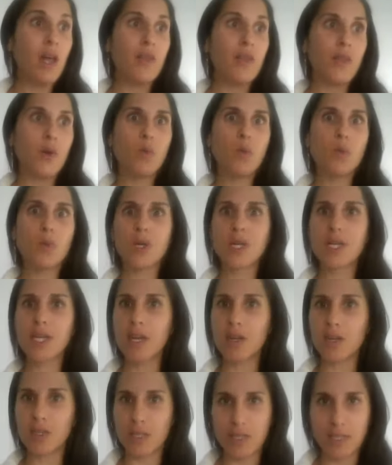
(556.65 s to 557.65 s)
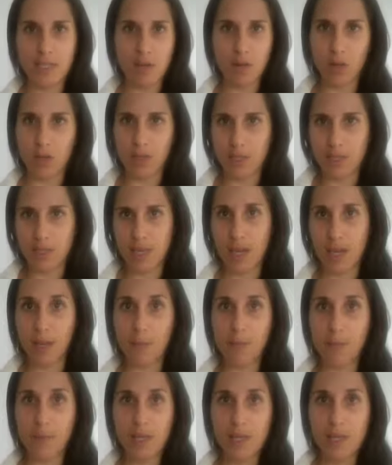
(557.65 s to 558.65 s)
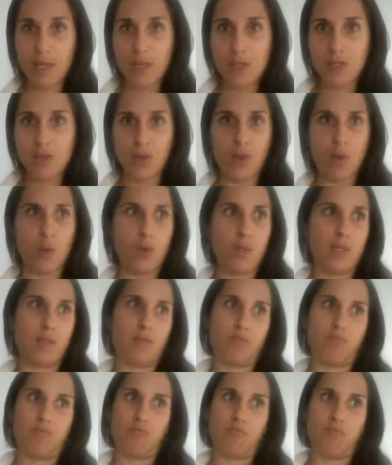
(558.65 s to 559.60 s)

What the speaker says: they were working all the time. So there was